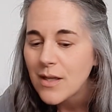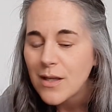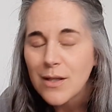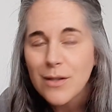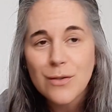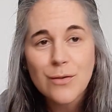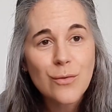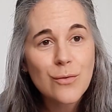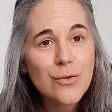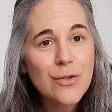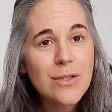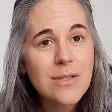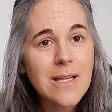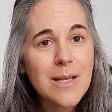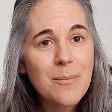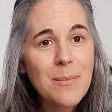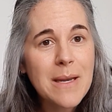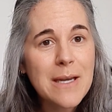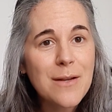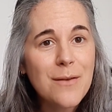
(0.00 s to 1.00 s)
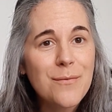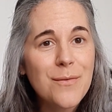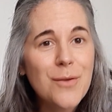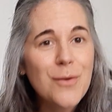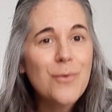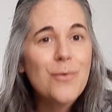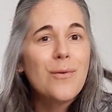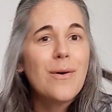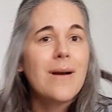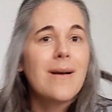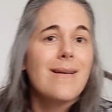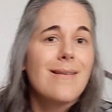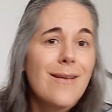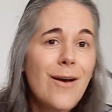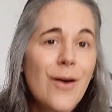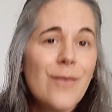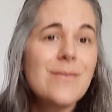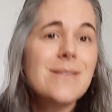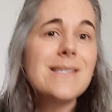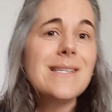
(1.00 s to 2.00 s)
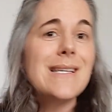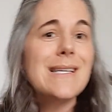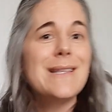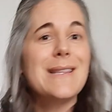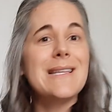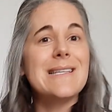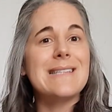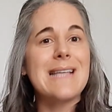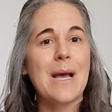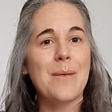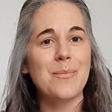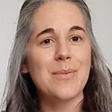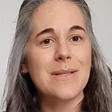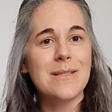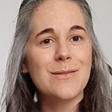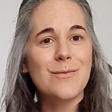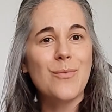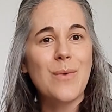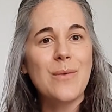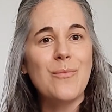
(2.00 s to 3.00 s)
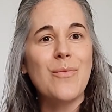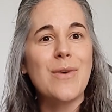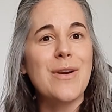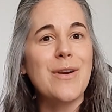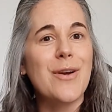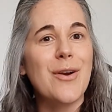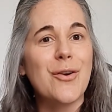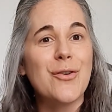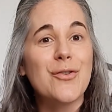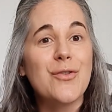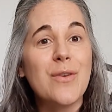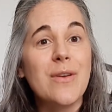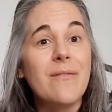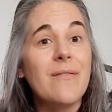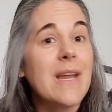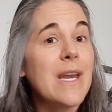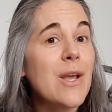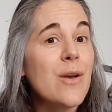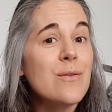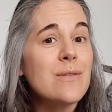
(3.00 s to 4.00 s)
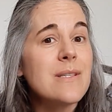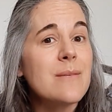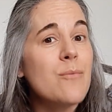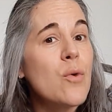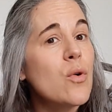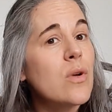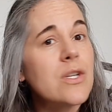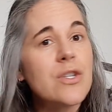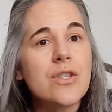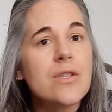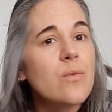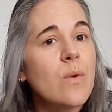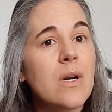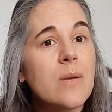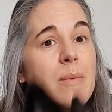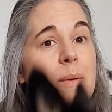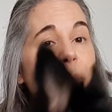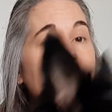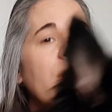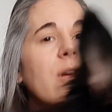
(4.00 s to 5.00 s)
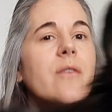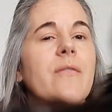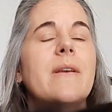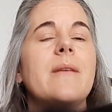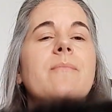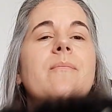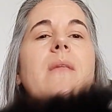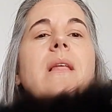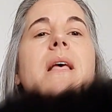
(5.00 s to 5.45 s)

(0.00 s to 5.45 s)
So just like many of you, obviously this happens when we are doing videos, so Mocha just wanted to be part of it.